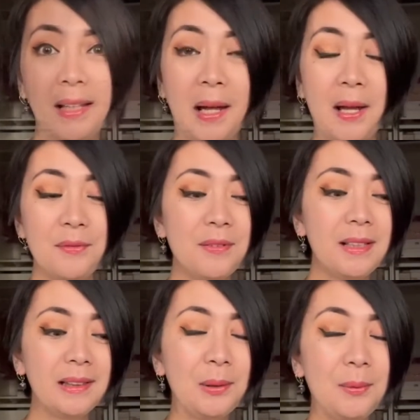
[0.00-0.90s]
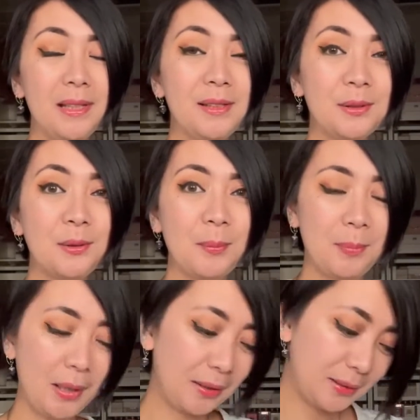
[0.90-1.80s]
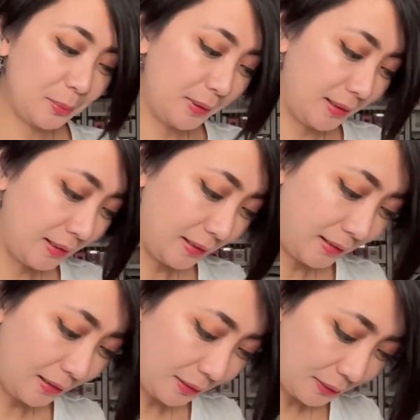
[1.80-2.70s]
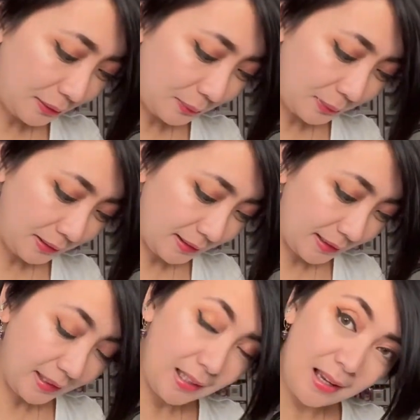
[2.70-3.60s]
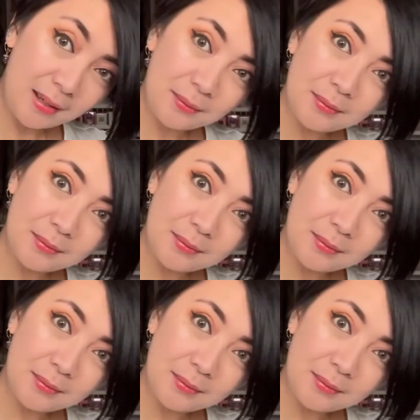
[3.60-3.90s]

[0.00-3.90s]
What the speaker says: I feel like I wanted to compare it with the other one that I have.